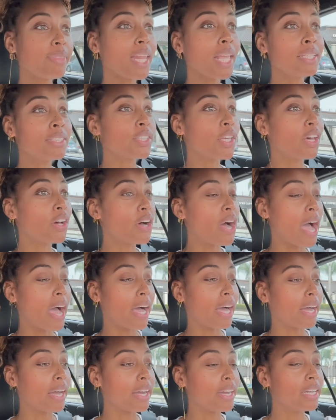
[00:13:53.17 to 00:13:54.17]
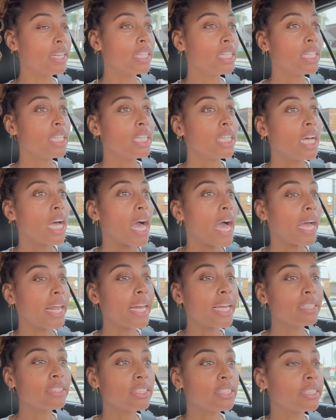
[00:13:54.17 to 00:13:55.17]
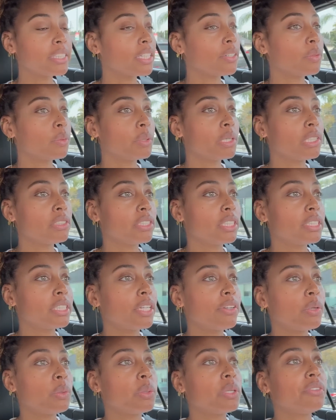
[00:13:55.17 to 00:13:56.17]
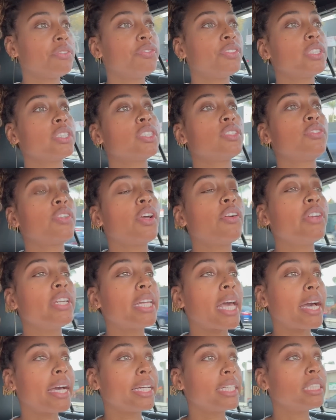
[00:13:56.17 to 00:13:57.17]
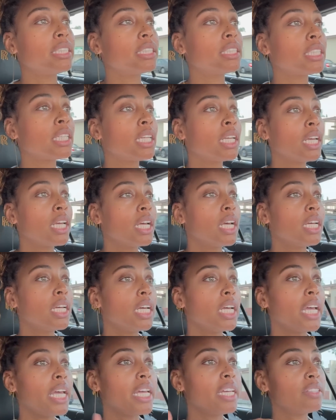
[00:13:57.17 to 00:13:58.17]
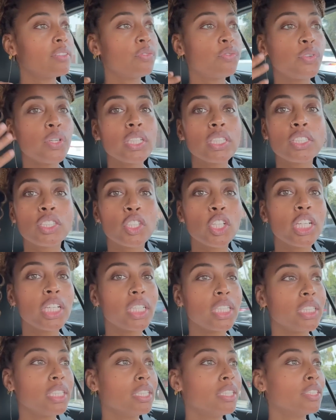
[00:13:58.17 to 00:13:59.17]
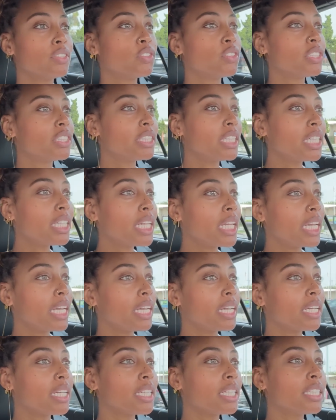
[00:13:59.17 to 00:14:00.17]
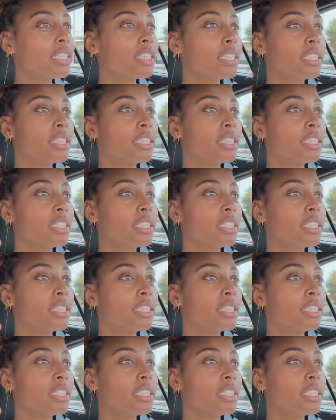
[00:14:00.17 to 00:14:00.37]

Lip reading: So I like the steering wheel. The steering wheel feels very nice. It feels good to sit here.